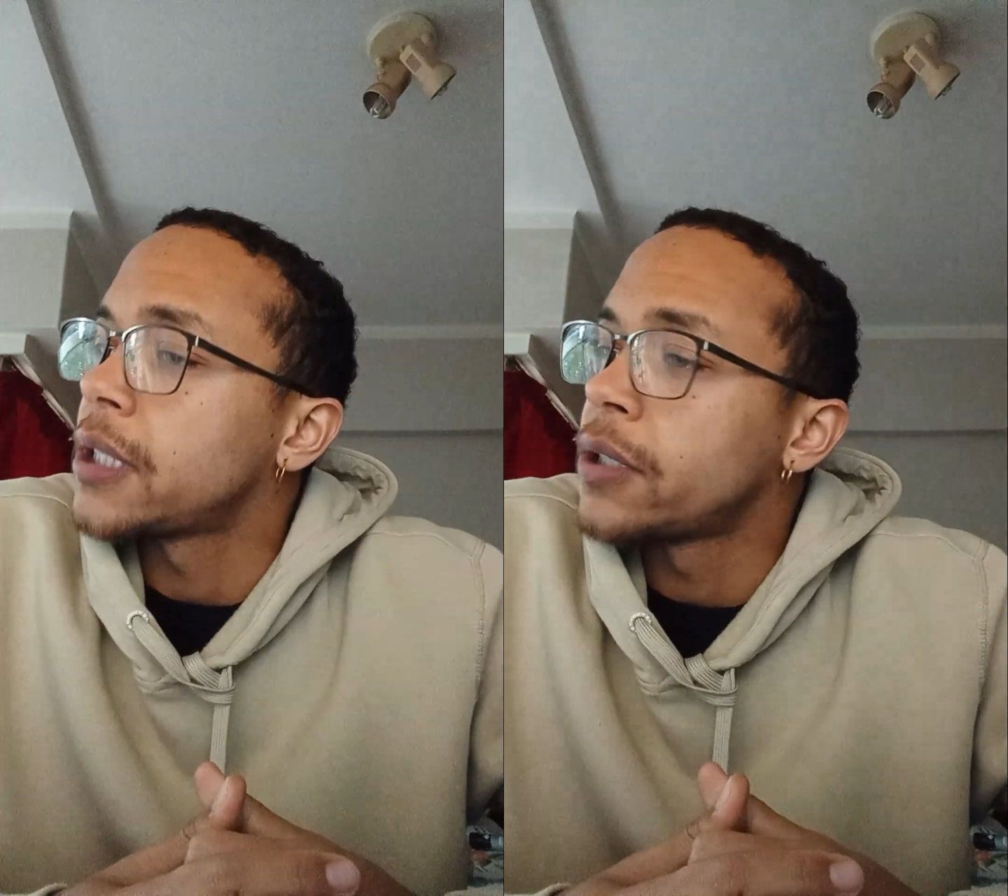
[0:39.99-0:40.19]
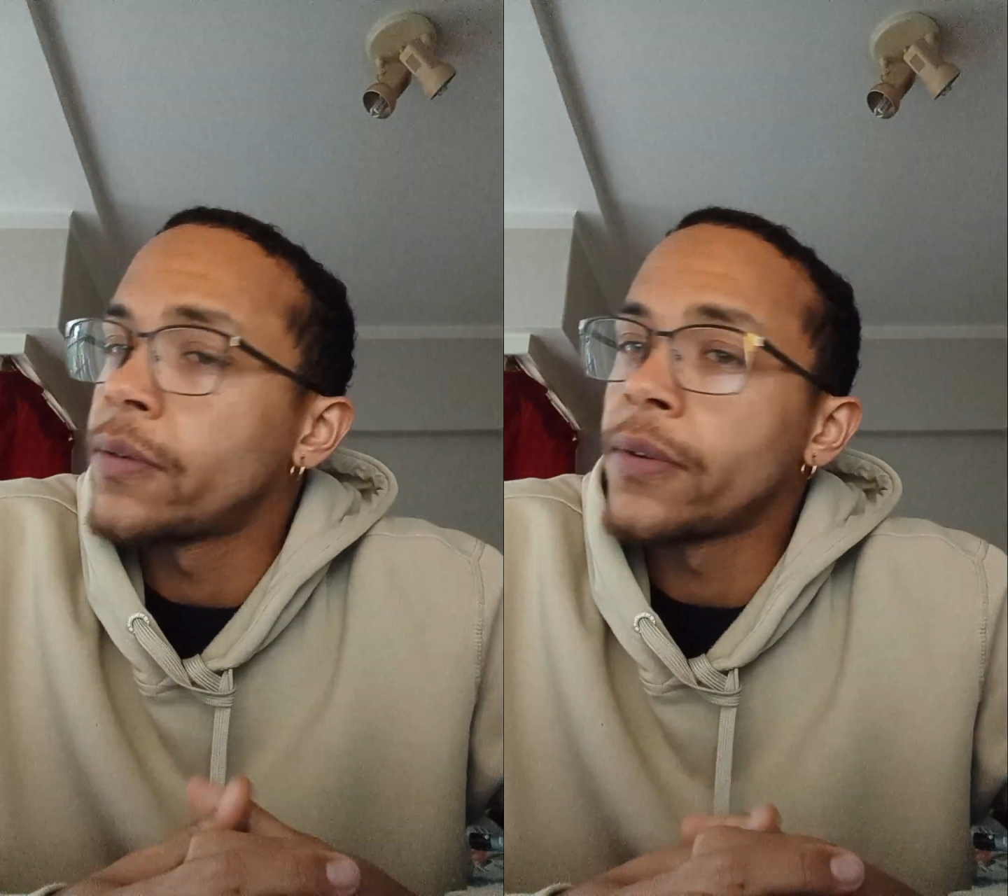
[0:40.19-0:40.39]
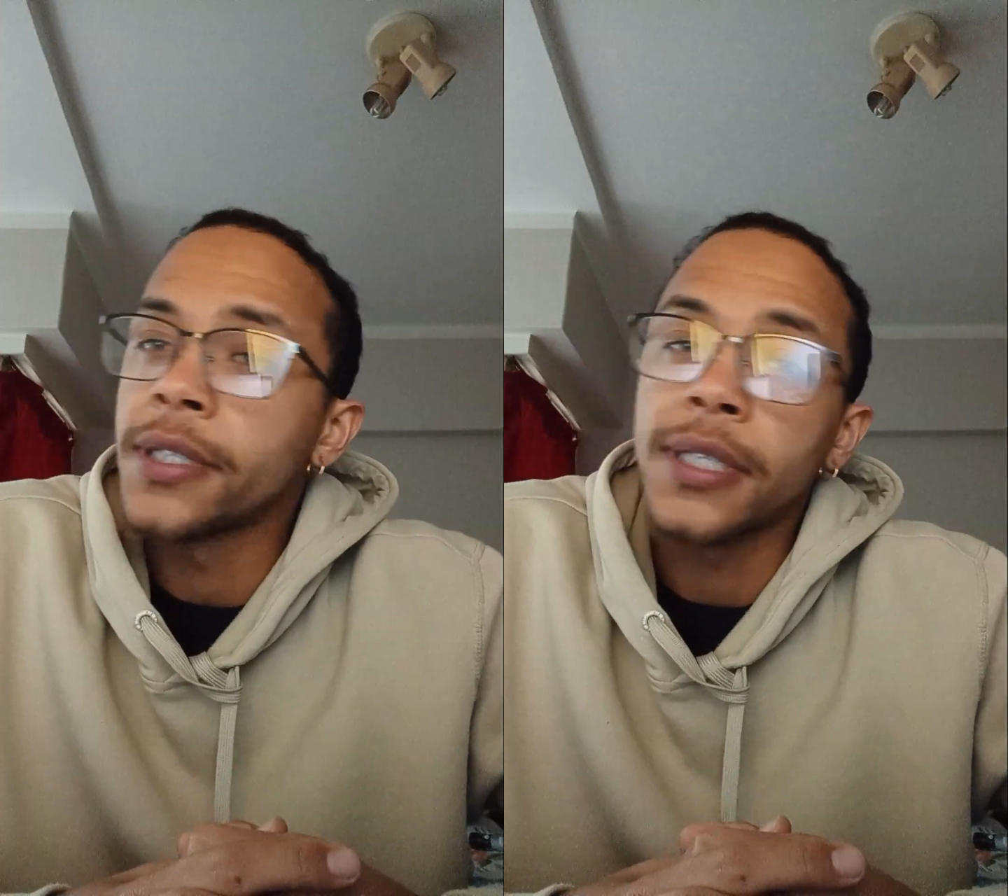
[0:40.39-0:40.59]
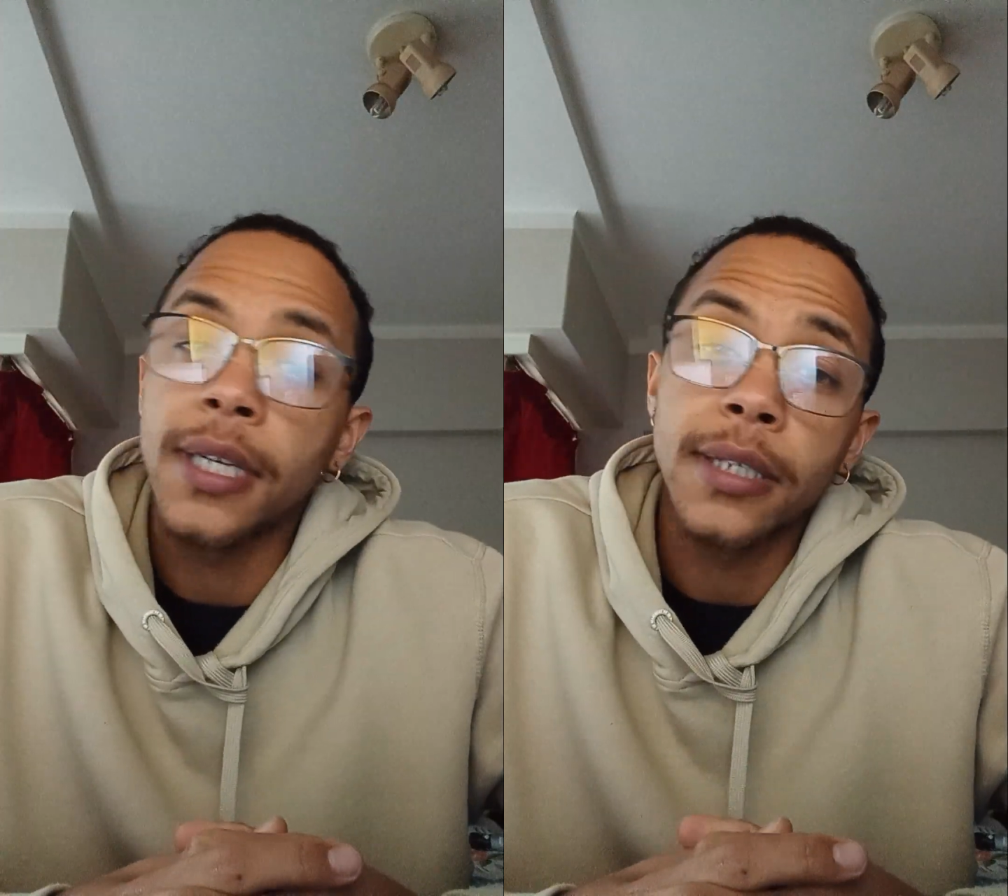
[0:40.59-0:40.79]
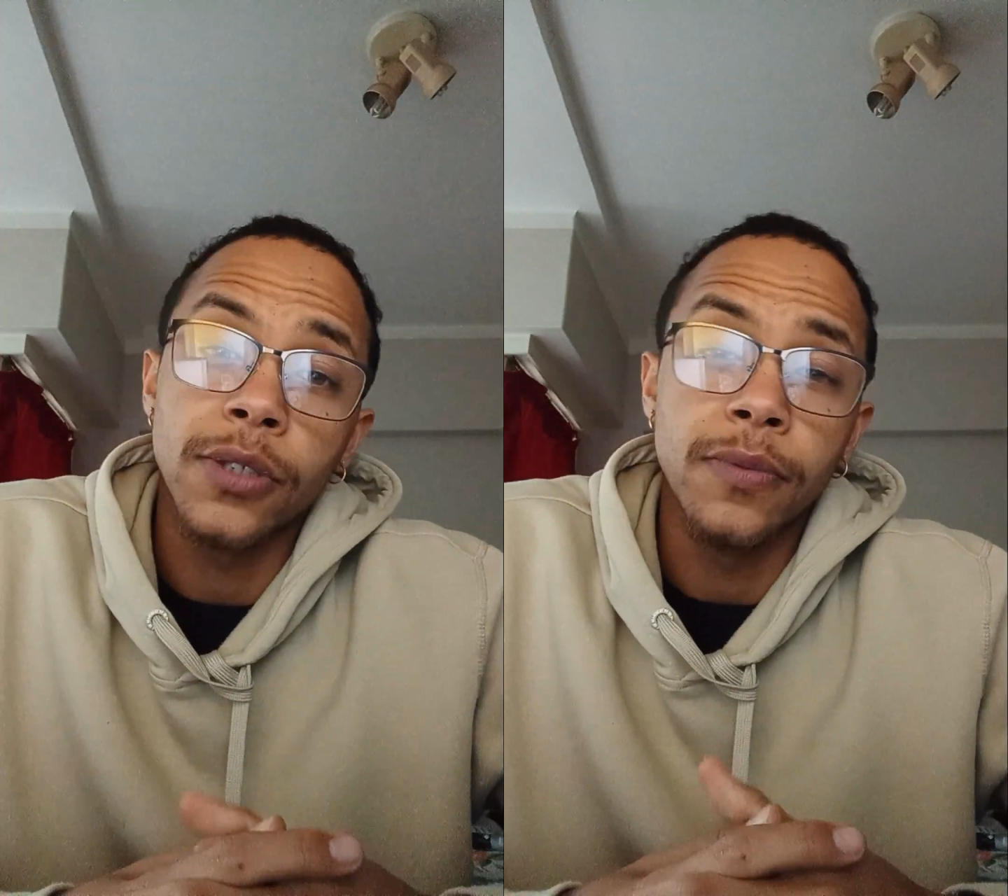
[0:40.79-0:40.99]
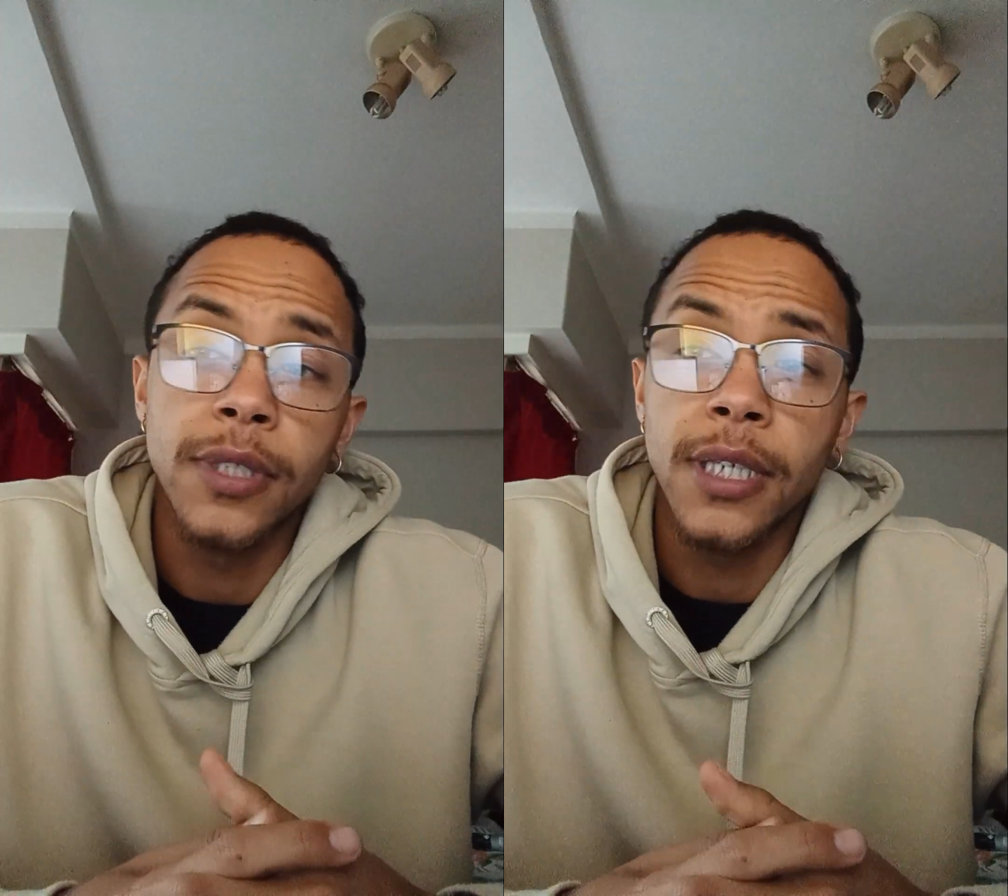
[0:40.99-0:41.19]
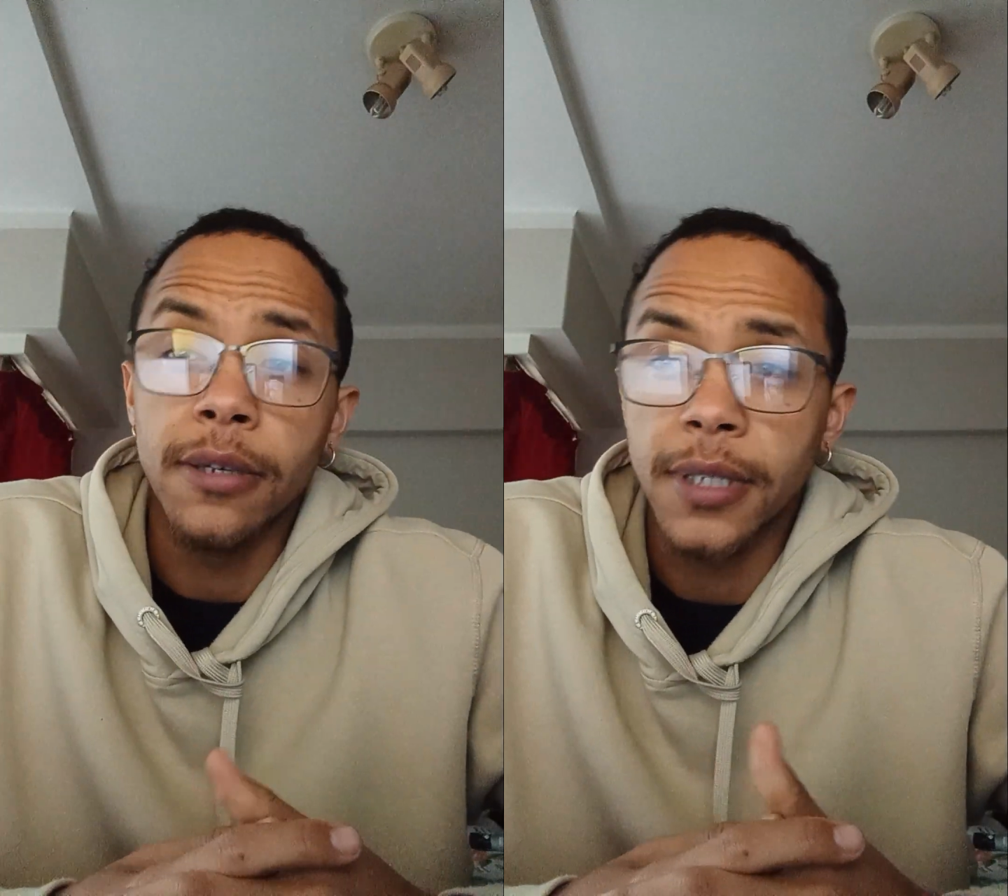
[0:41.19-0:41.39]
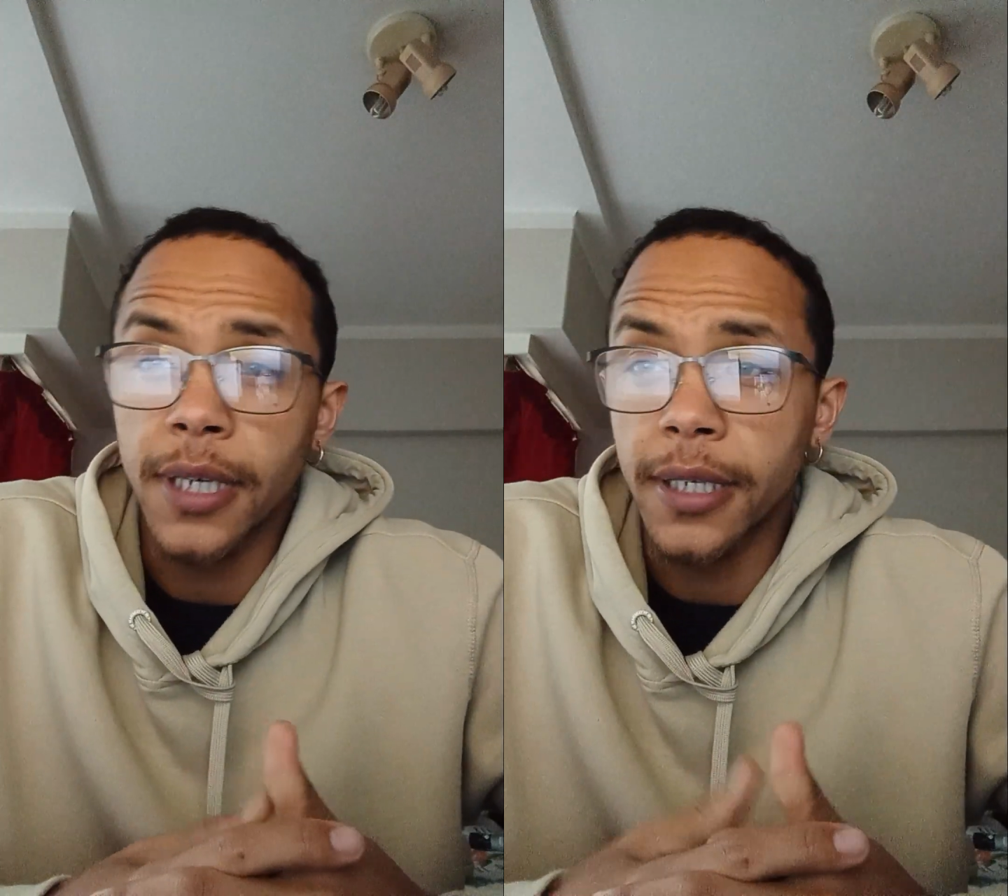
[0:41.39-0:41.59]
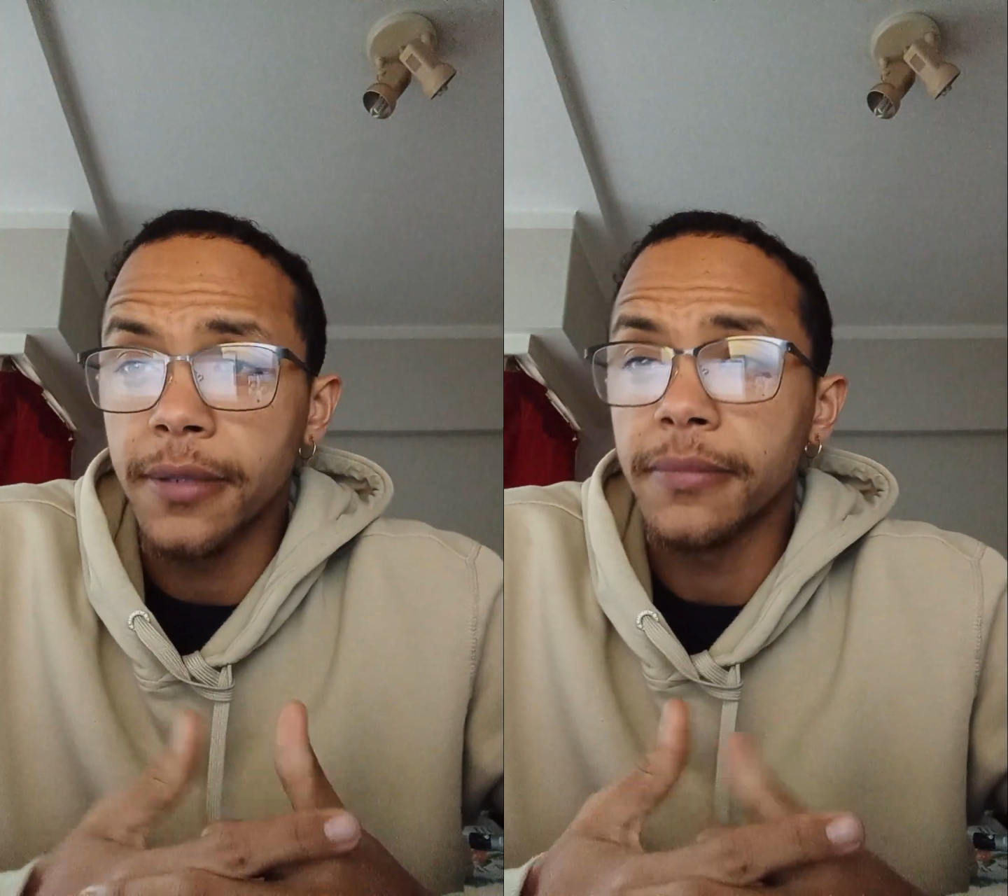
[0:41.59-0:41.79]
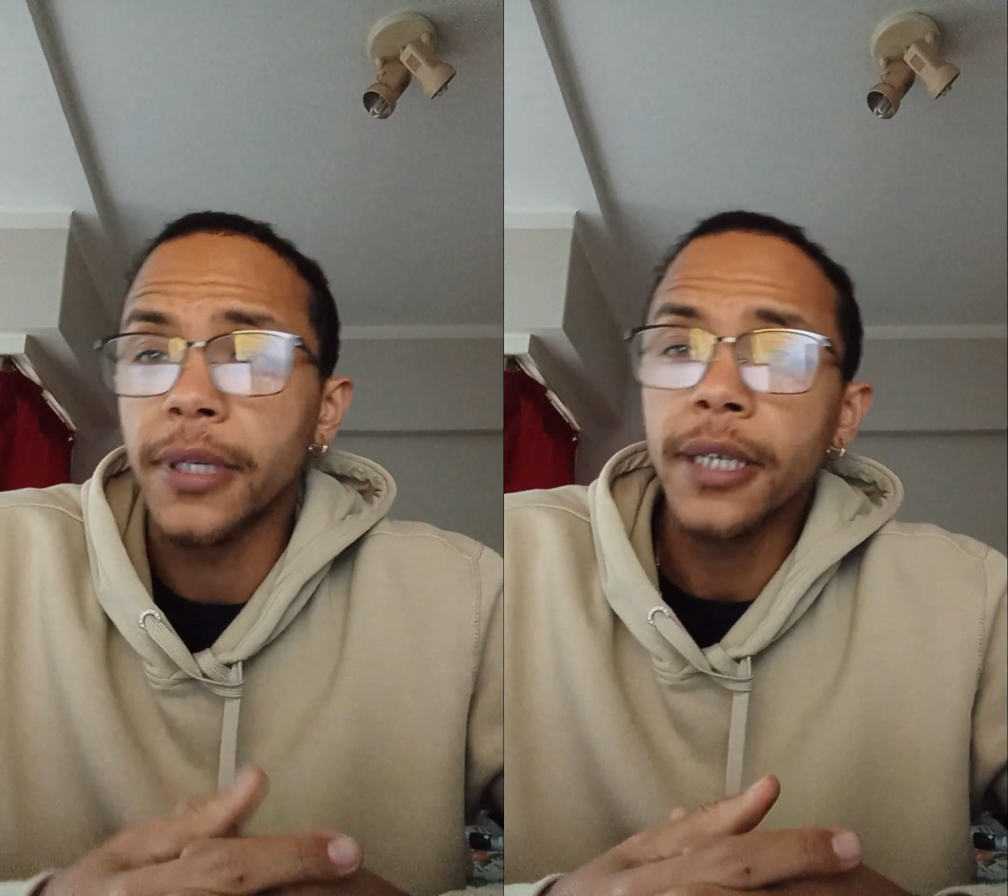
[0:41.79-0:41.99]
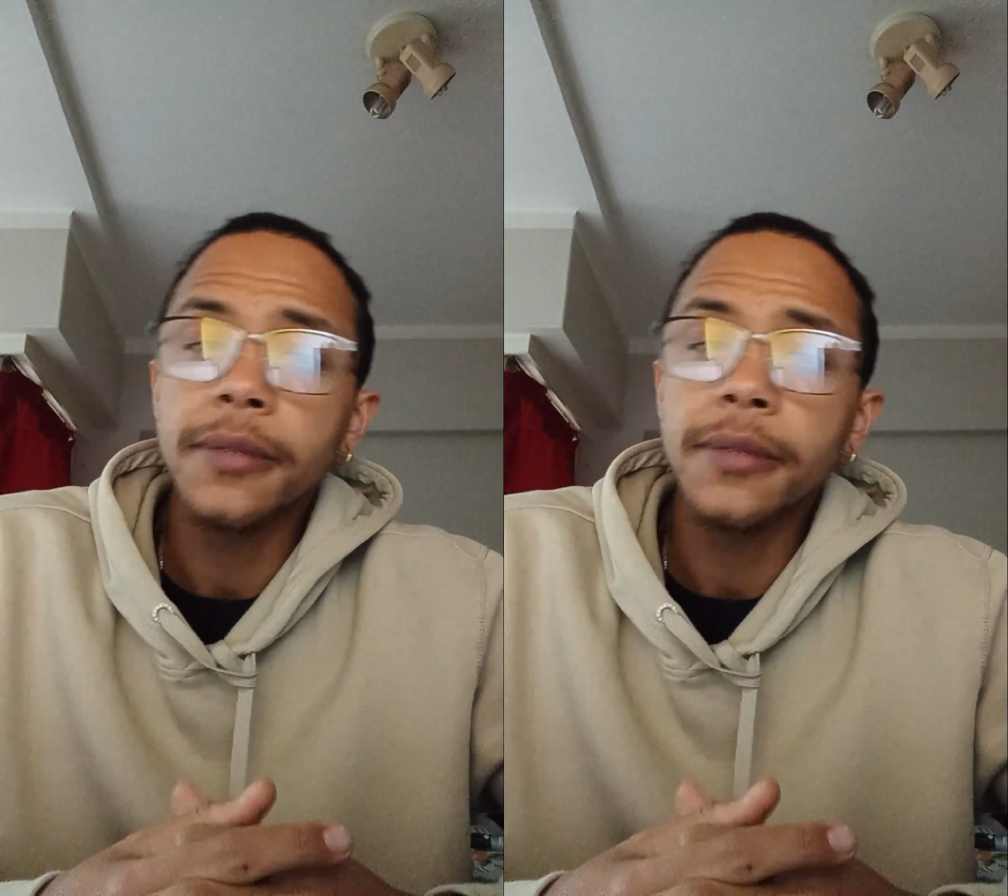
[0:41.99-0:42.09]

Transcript: and all the structures we see outside, right?